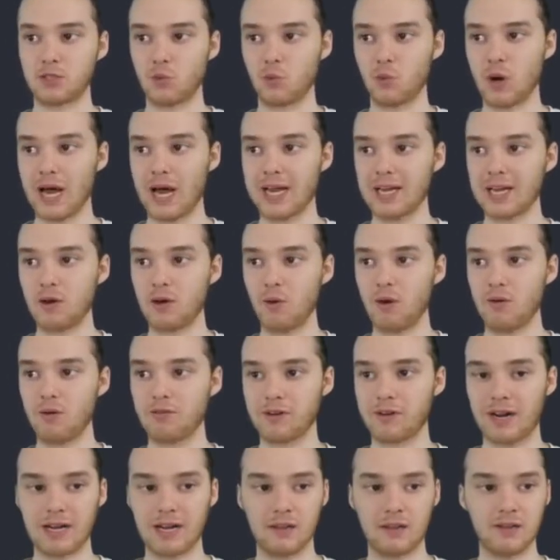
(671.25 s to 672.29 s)
So when I go
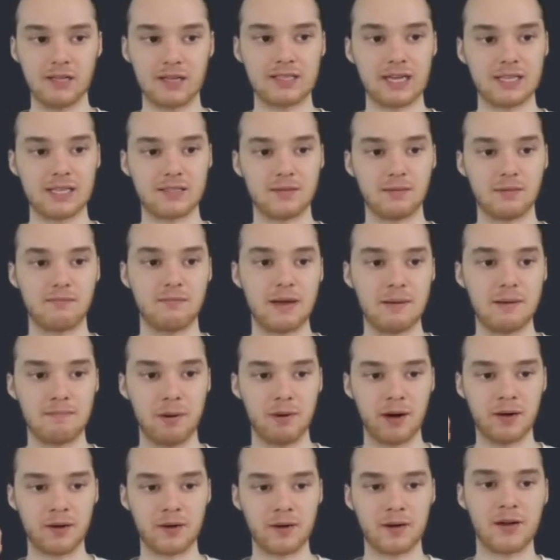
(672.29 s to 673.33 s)
over and I click that submit
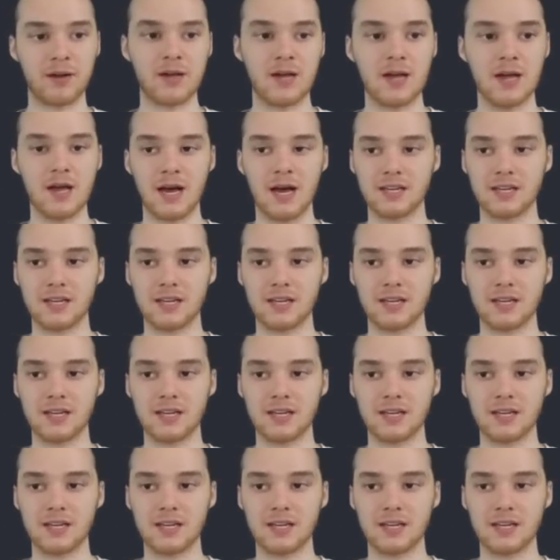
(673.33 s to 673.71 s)
button,